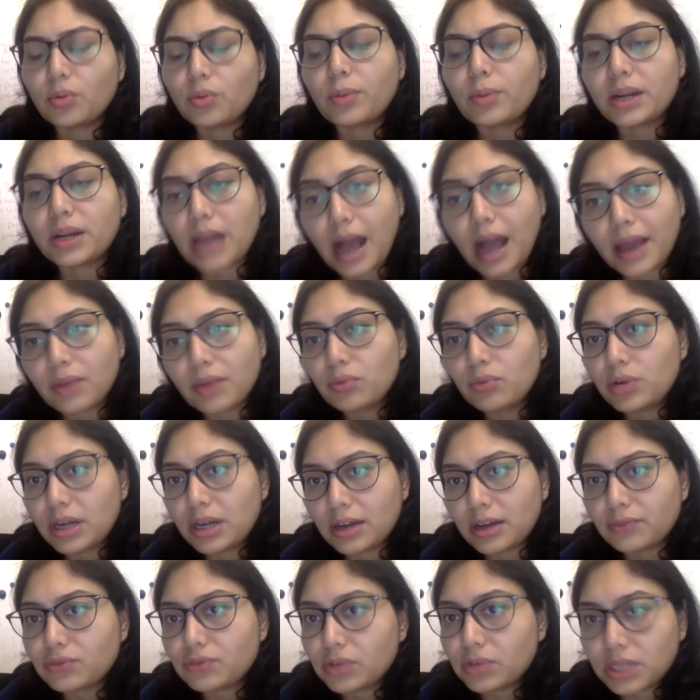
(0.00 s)
But I would
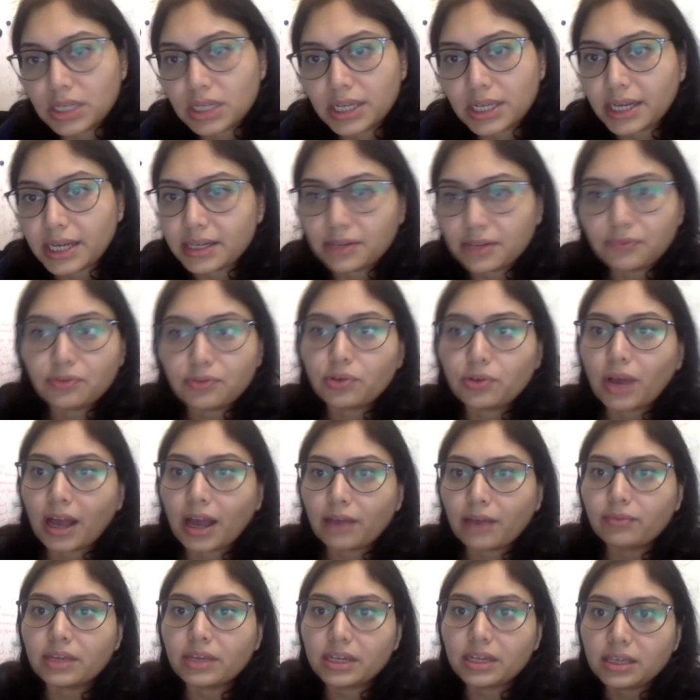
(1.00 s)
love to connect if you
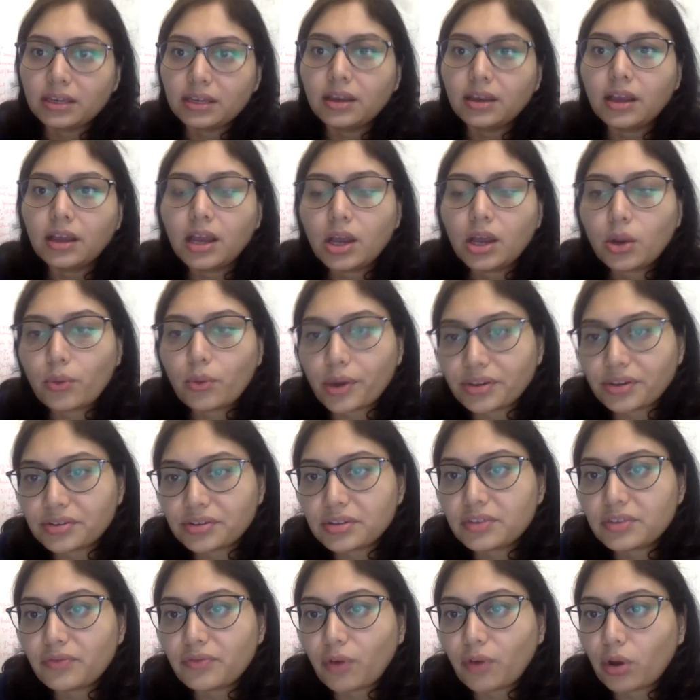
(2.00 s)
have any
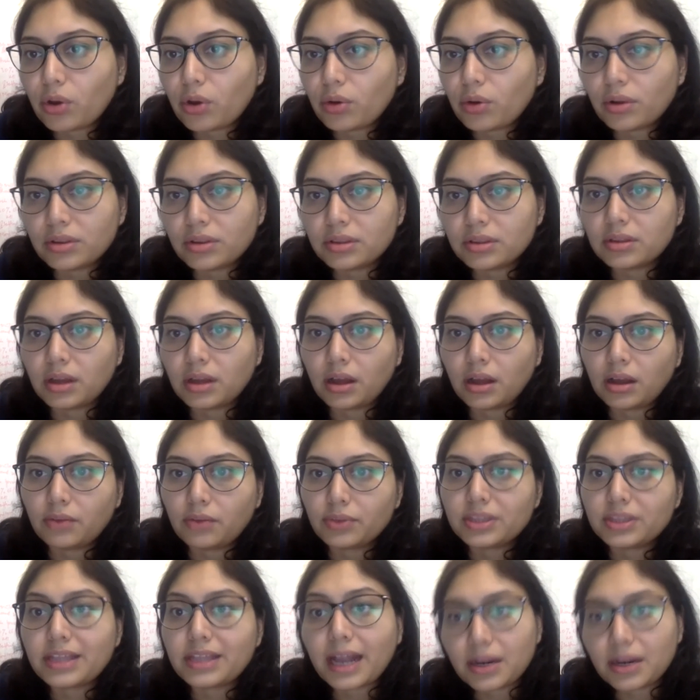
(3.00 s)
questions, follow on
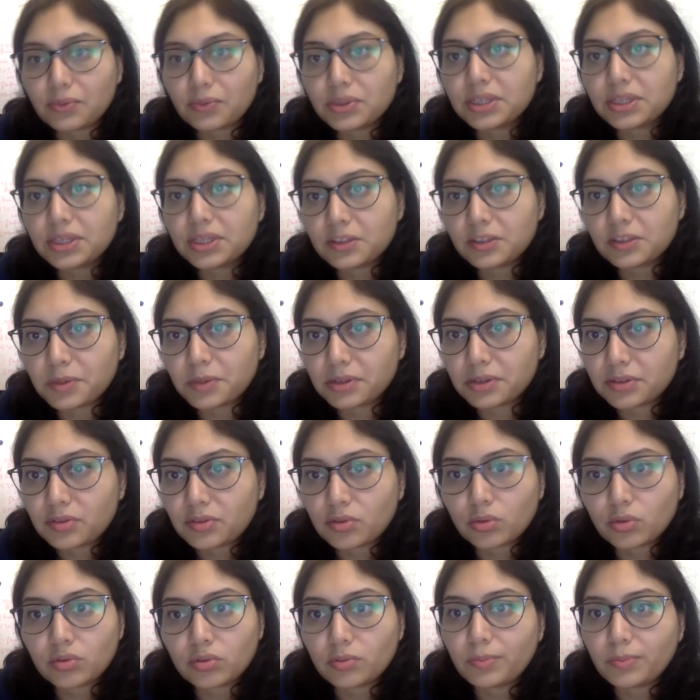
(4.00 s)
with experts.
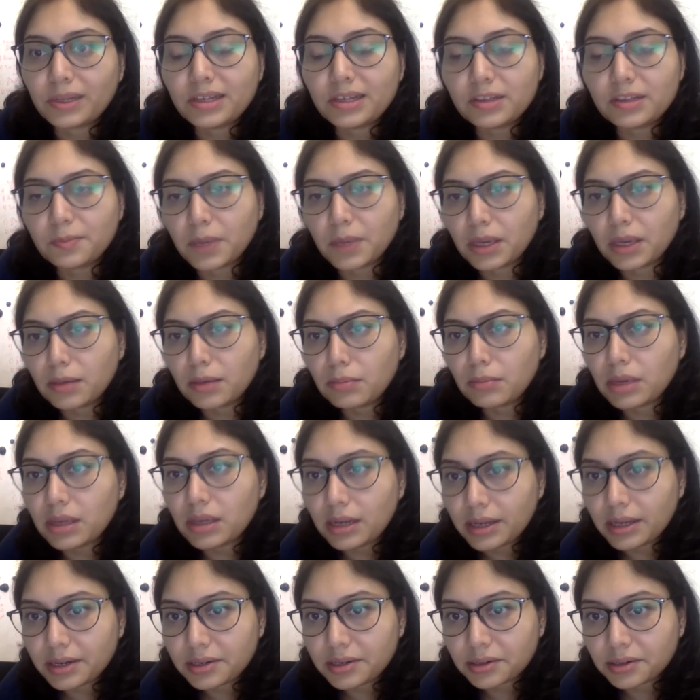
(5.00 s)
So please ping me
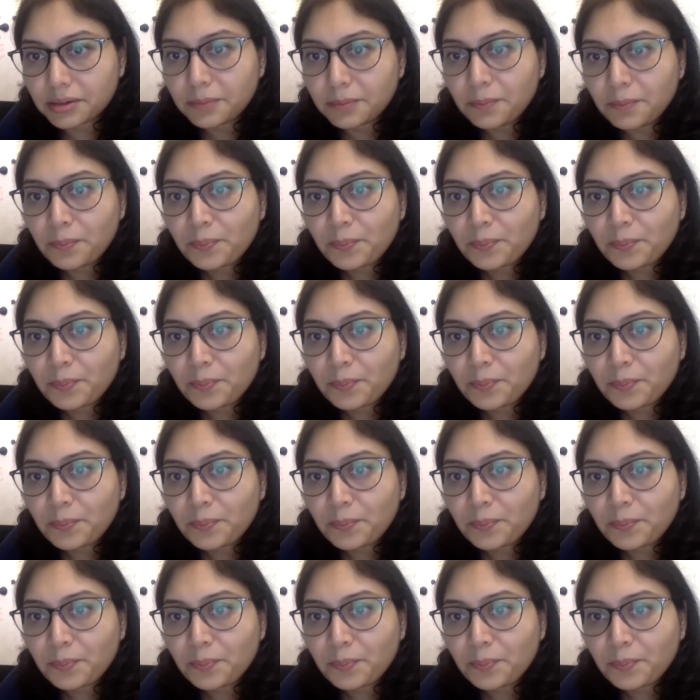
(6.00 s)
later.